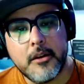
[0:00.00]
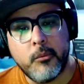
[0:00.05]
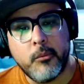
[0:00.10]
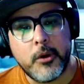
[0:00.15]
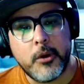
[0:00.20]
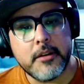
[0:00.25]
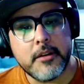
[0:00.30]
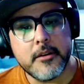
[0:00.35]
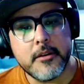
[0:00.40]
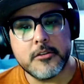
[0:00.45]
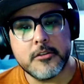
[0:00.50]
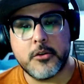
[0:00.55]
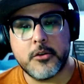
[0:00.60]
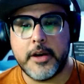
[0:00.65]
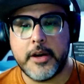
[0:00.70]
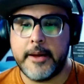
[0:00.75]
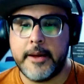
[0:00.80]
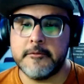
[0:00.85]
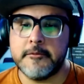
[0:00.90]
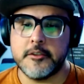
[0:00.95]
One of those
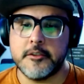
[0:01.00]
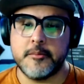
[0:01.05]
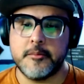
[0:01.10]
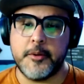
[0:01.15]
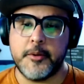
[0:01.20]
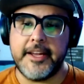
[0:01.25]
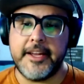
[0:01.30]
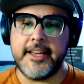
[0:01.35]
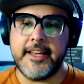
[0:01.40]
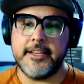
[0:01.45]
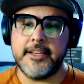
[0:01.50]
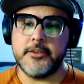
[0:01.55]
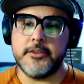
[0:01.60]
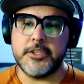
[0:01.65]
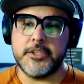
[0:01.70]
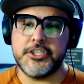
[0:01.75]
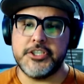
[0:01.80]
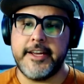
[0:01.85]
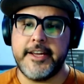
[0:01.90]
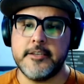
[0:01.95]
crimes was breaking into a
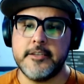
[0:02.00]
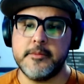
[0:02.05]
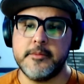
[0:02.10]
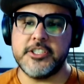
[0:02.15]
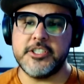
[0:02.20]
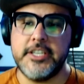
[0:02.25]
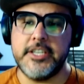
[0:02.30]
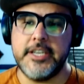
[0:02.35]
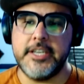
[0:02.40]
change machine